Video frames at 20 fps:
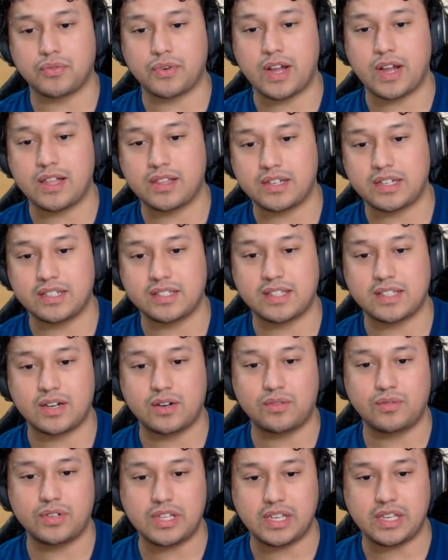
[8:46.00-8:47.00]
reality is they
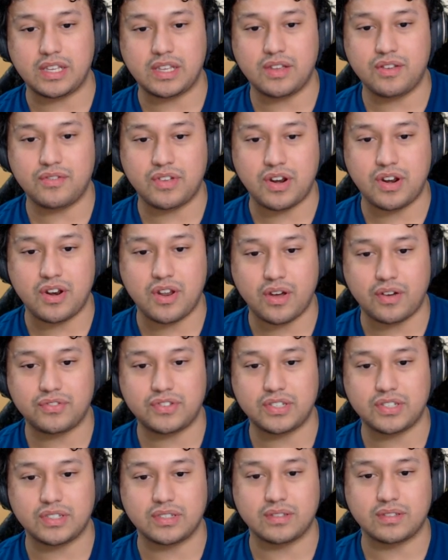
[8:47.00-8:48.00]
don't really give enough
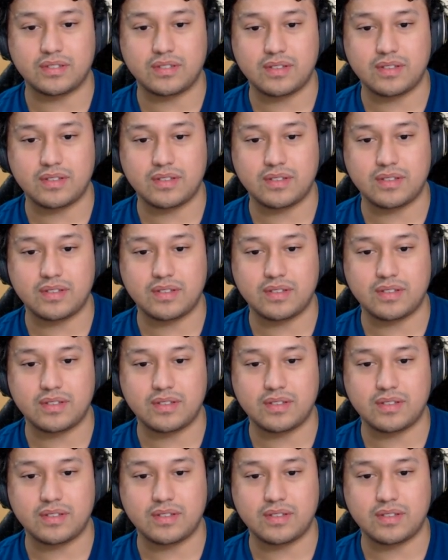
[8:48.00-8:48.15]
to